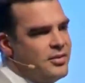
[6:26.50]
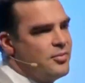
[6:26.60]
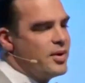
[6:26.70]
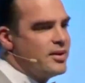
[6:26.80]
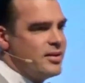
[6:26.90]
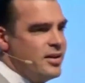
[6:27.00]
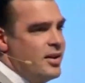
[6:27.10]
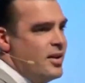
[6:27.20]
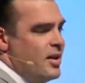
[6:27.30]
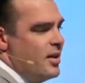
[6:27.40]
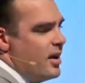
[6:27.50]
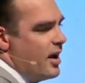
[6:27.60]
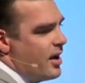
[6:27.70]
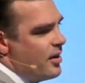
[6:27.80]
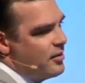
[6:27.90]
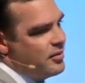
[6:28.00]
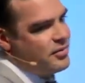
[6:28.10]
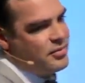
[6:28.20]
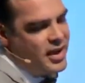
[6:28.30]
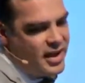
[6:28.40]
which
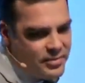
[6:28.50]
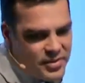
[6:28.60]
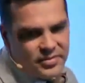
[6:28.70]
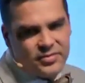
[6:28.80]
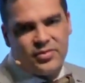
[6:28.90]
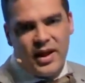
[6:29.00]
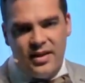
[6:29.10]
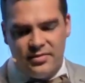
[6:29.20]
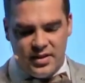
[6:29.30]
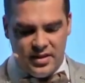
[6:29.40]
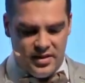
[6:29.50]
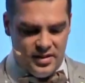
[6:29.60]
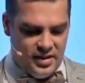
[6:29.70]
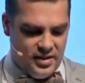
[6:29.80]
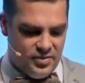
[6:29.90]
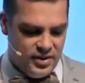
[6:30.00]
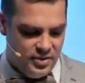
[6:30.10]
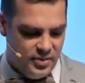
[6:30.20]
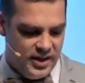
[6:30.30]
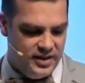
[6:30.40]
helps drive the renewable